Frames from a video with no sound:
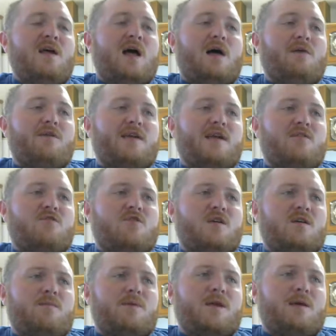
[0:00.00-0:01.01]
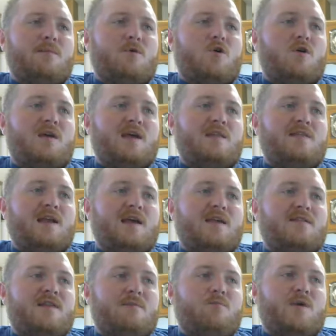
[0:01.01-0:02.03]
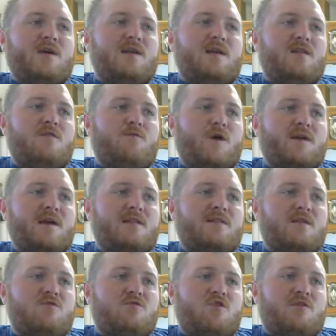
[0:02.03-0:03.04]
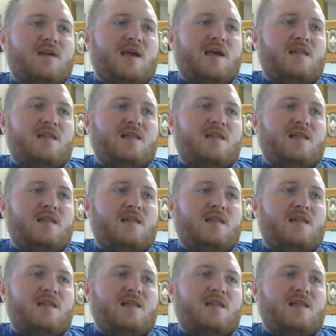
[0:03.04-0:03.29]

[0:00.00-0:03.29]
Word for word: Overcast Storm could become a hurricane today. Some weakness forecast on Thursday,